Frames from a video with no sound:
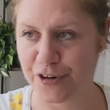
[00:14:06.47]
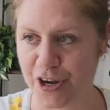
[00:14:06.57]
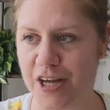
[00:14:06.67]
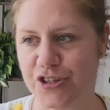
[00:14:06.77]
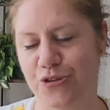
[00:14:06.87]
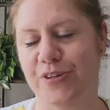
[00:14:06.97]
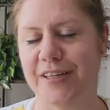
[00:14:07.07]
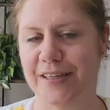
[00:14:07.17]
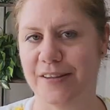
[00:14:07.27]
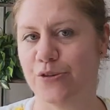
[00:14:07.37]
not
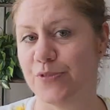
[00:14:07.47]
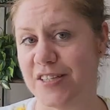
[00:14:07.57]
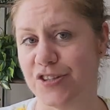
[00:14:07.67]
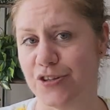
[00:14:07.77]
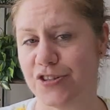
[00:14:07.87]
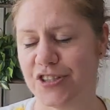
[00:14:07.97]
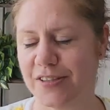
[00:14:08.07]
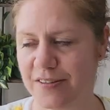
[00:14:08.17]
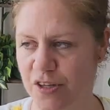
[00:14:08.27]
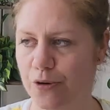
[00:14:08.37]
doing the research.
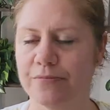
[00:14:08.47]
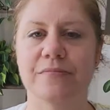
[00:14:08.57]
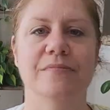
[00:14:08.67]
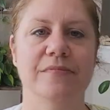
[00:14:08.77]
So